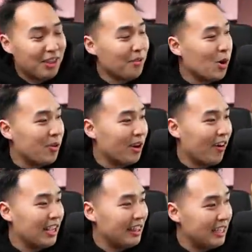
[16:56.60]
at the moment. All
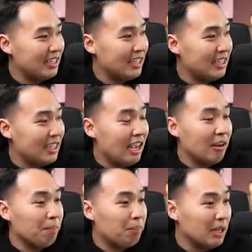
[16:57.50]
right, this is a
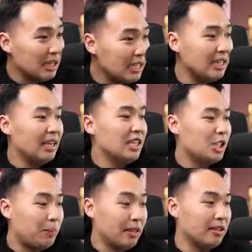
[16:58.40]
complete
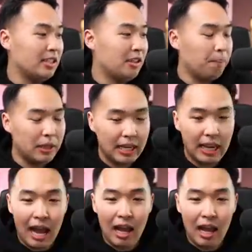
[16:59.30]
speculative play.